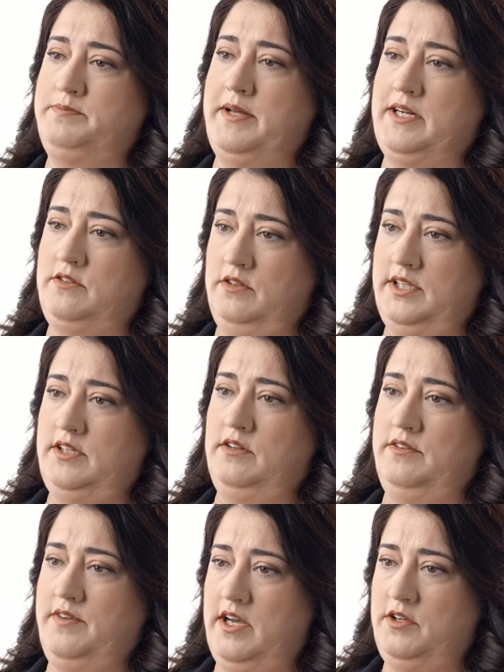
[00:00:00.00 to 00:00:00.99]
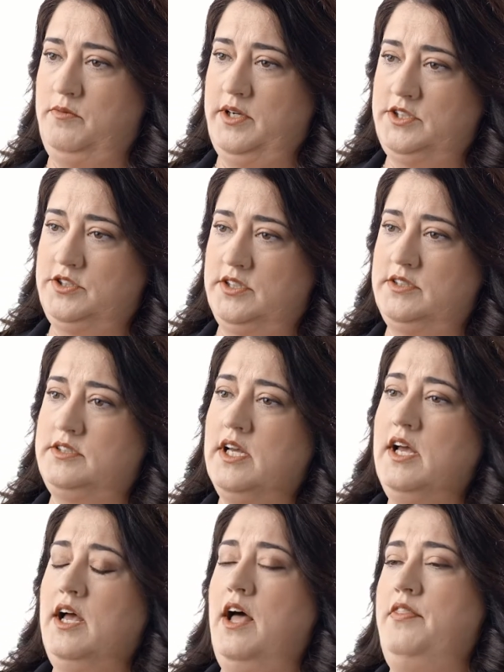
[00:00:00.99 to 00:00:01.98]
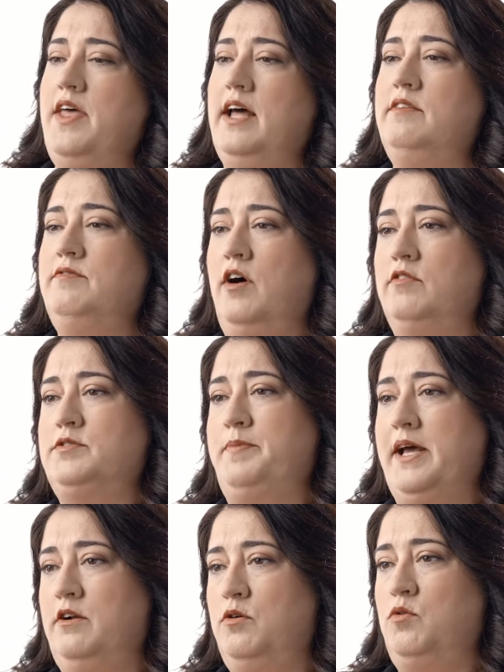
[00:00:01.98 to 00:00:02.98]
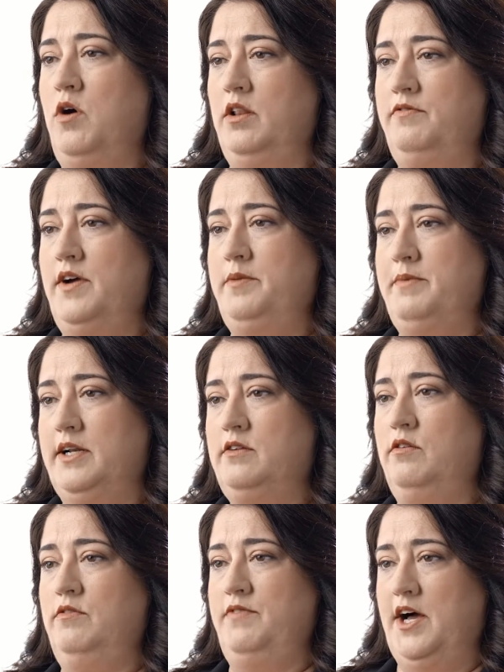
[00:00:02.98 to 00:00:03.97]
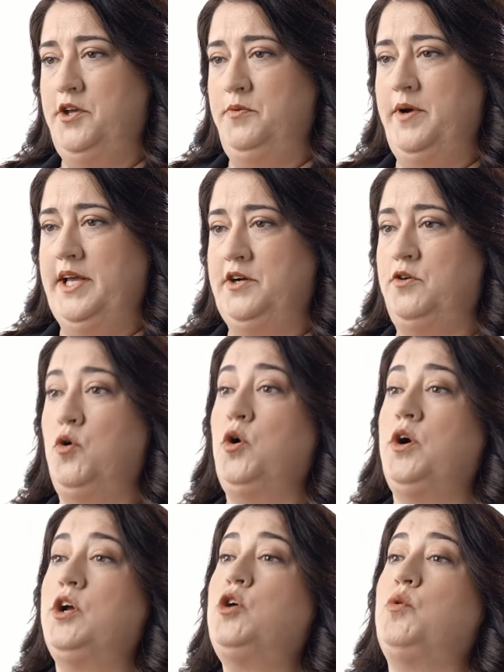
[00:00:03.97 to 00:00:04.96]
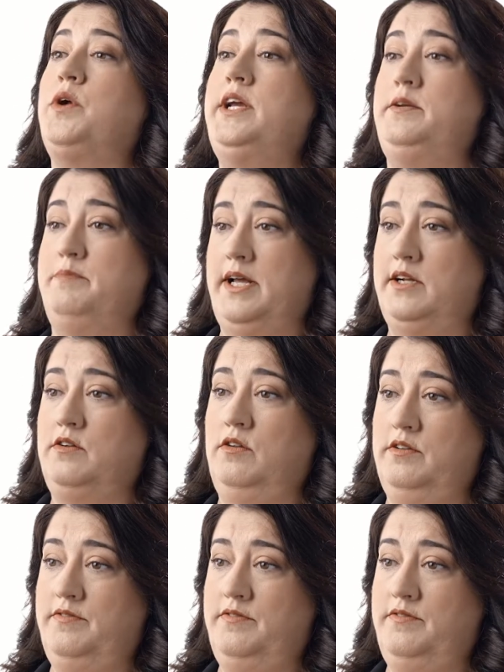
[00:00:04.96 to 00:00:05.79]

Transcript: is medical legal evaluations, and that involves a panel qualified medical evaluator or an agreed medical